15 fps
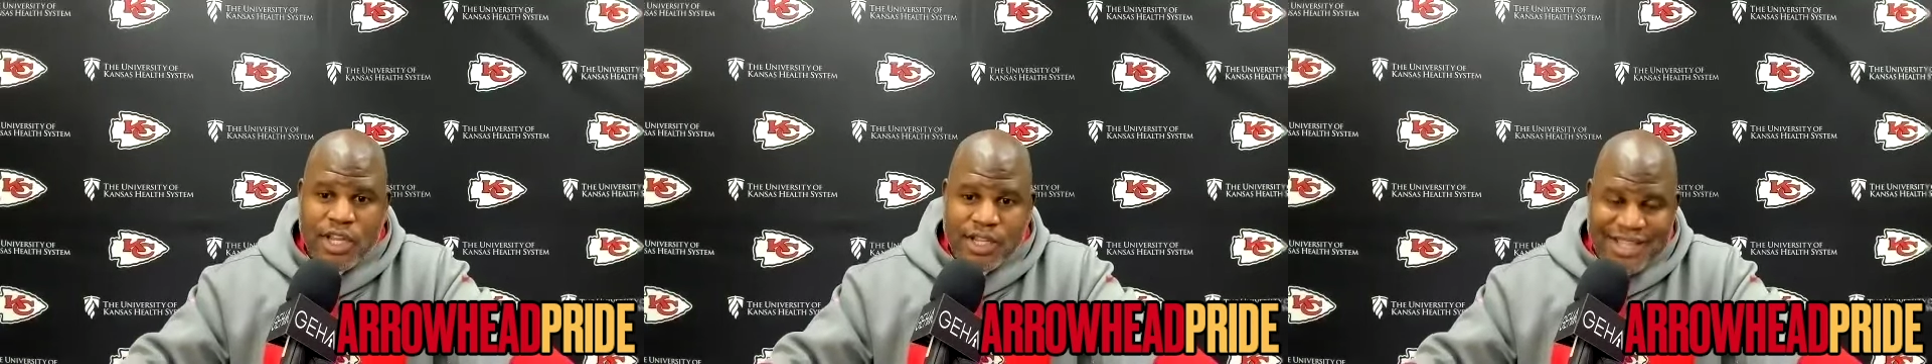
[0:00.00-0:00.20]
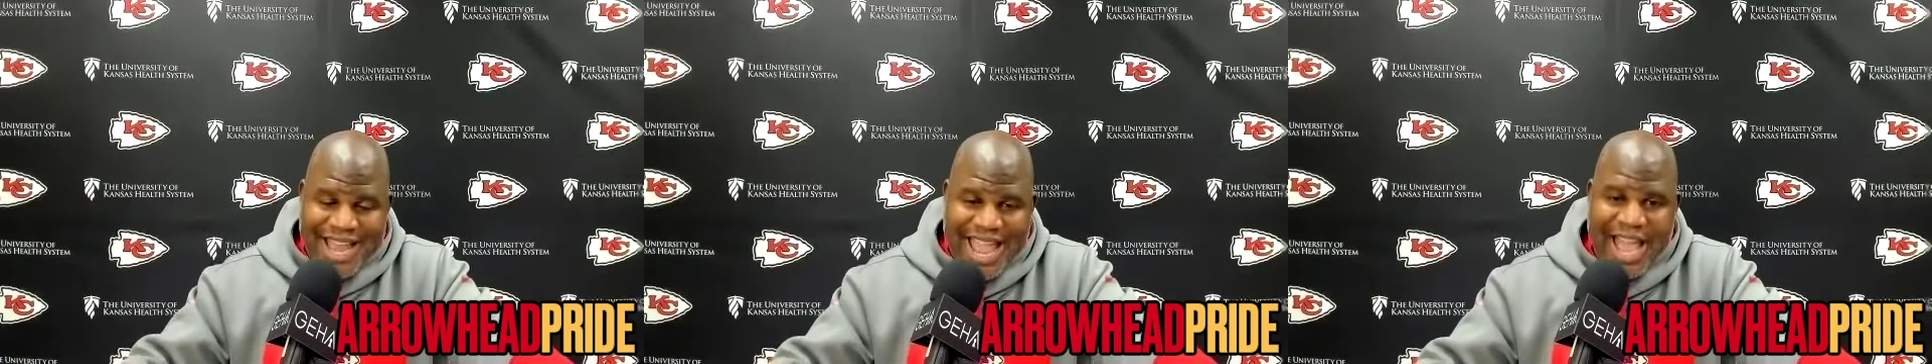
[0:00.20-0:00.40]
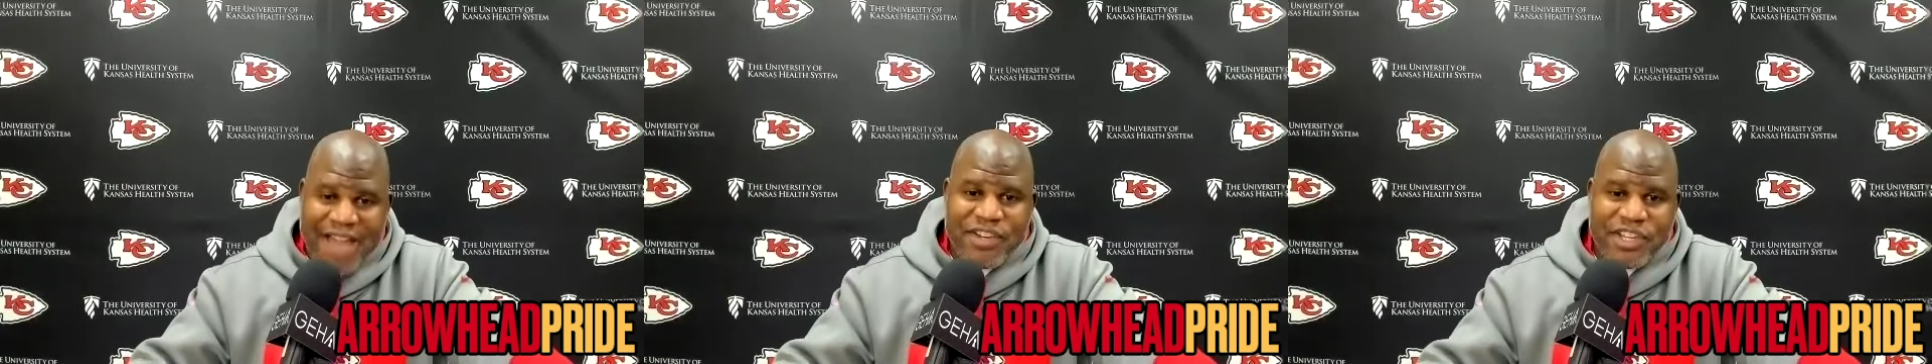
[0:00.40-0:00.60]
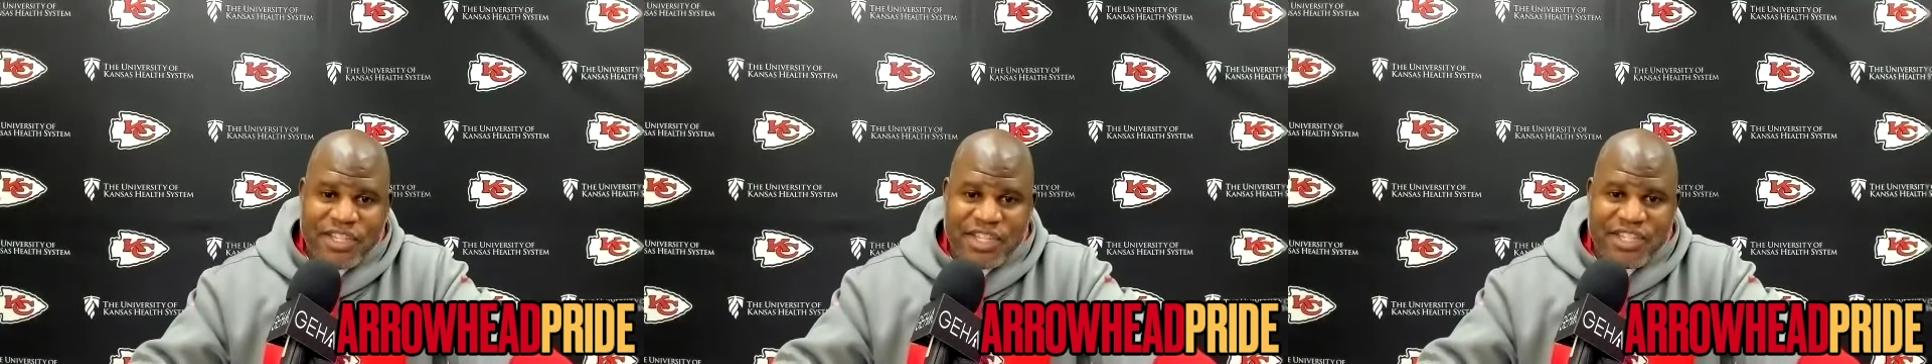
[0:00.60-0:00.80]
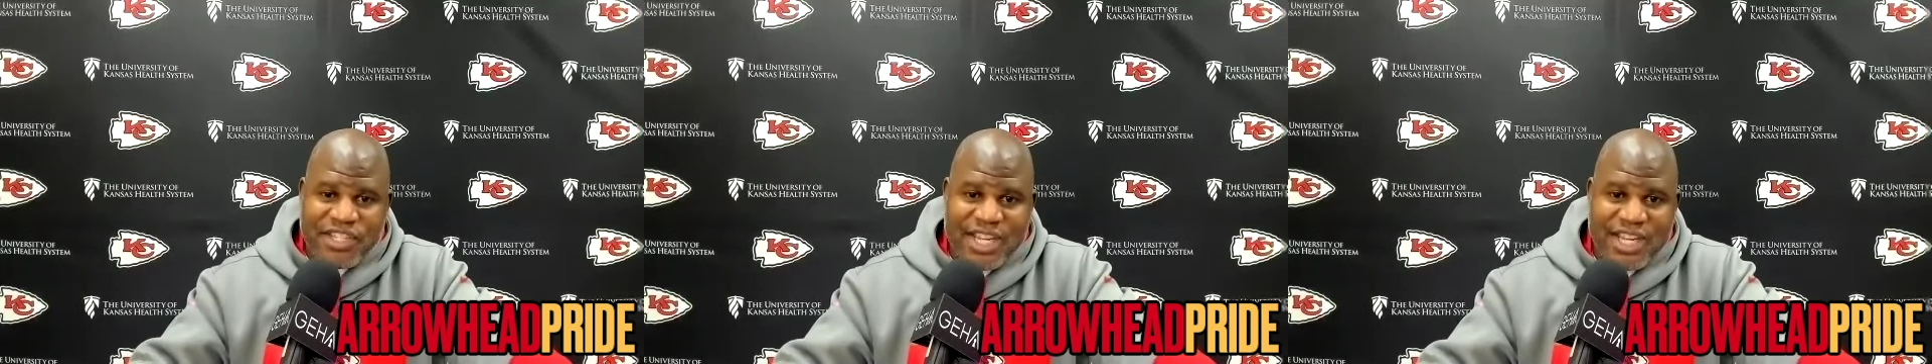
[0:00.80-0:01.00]
to have the
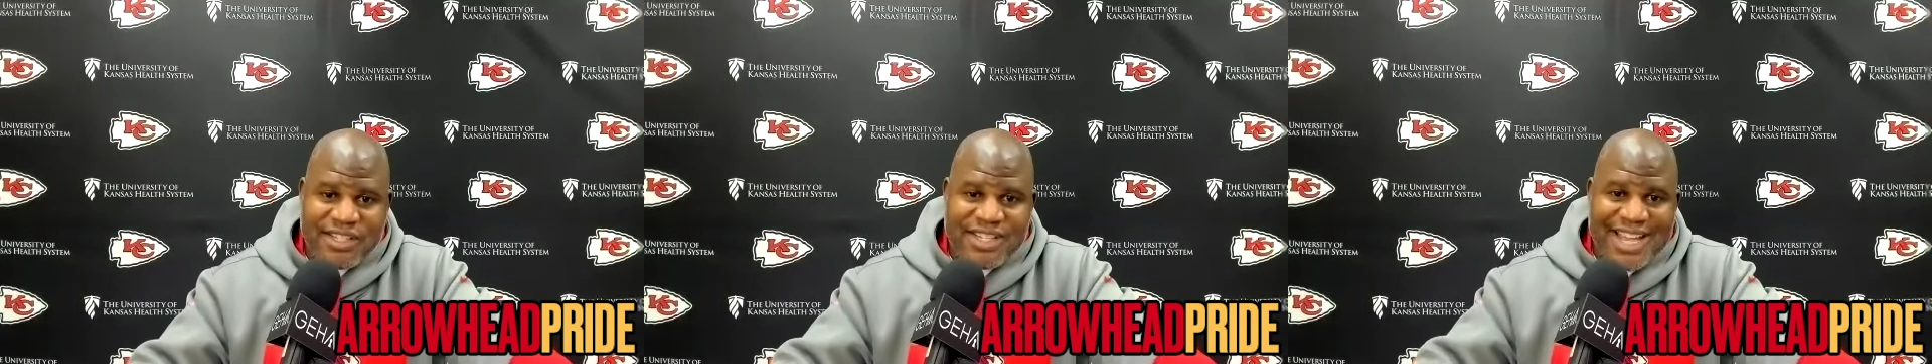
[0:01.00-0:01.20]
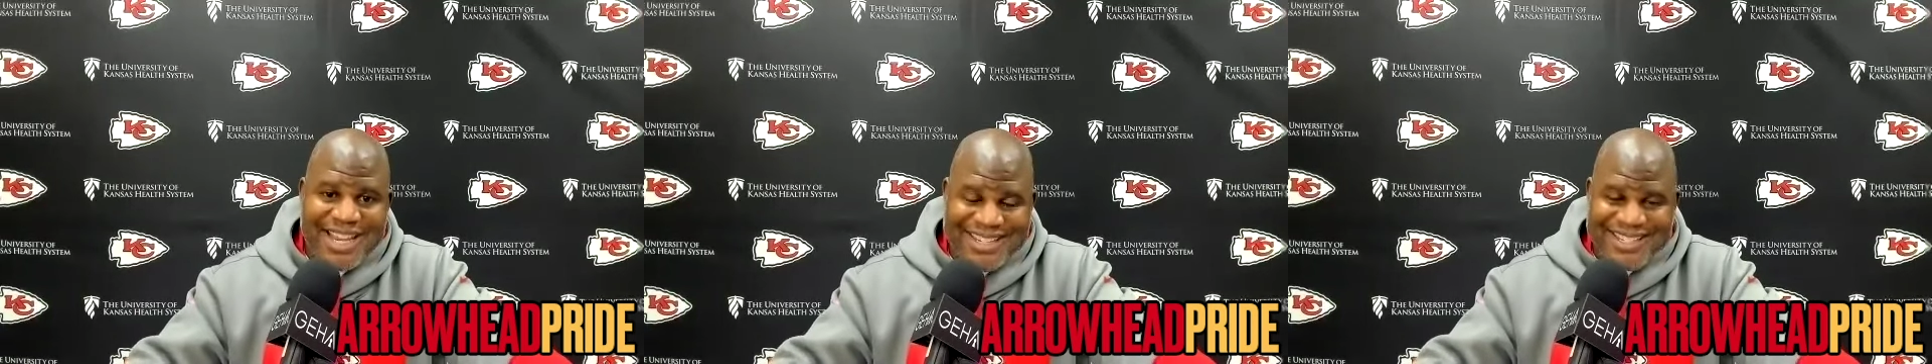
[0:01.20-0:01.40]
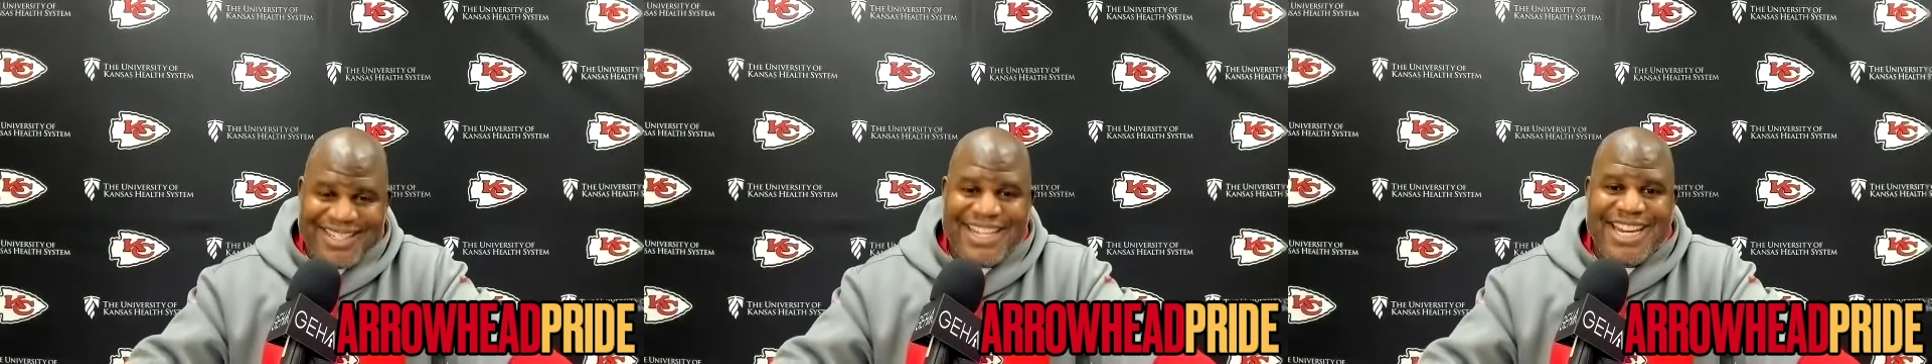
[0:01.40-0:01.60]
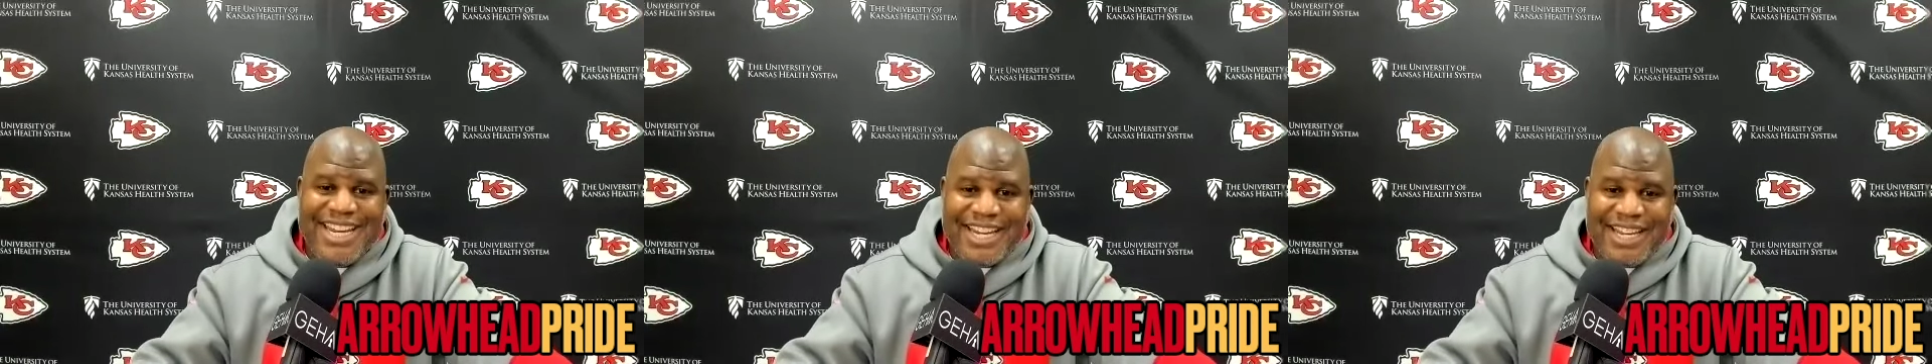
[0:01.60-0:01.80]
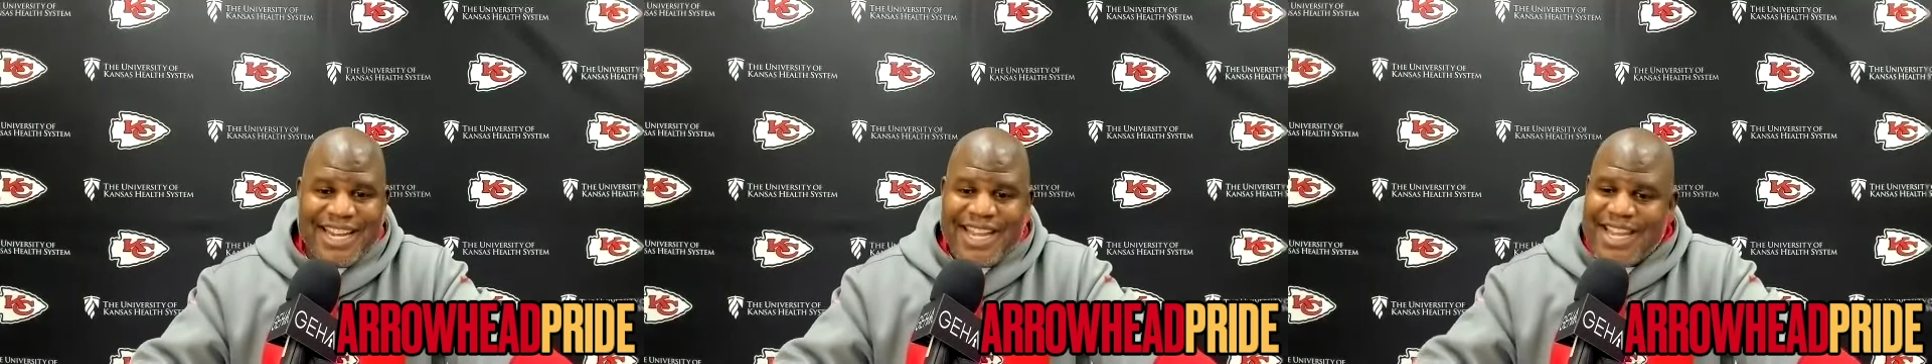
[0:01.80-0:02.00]
success that is
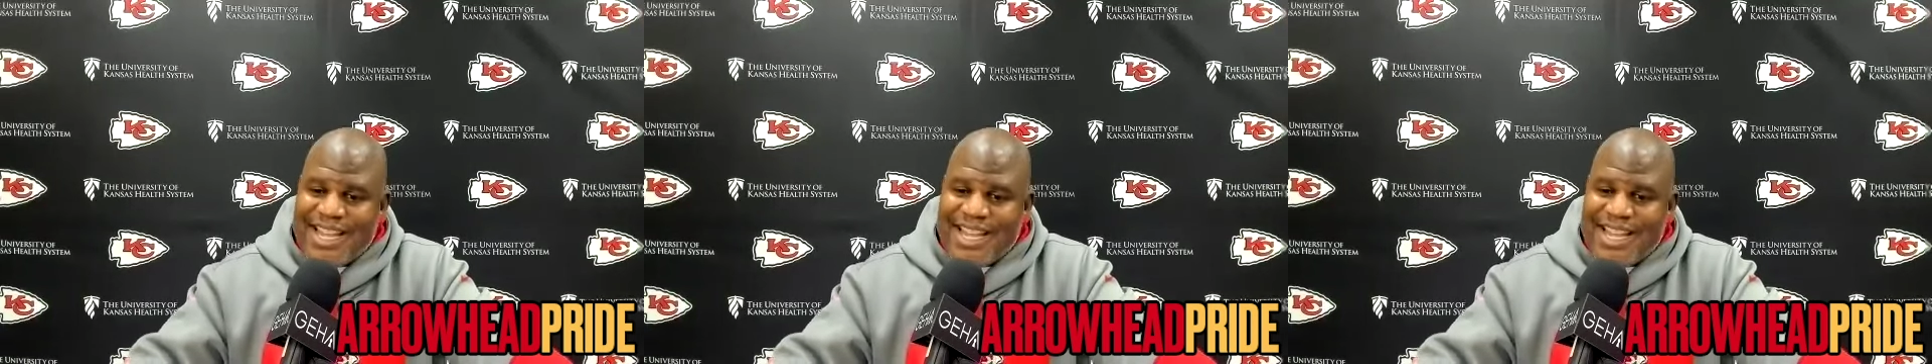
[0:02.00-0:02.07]
needed,